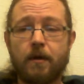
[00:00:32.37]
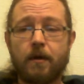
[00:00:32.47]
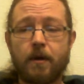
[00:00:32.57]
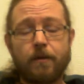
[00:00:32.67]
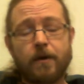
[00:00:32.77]

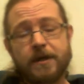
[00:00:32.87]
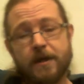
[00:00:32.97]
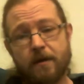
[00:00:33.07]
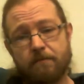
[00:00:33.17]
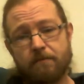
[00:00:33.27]
I wanted
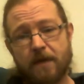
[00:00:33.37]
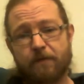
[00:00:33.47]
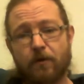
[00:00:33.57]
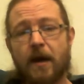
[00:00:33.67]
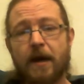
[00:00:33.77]
to have
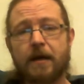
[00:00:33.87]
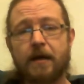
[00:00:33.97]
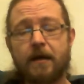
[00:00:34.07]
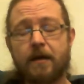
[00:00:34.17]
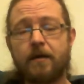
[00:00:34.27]
a crack at
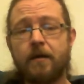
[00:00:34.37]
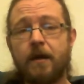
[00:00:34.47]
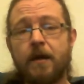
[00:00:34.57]
it, and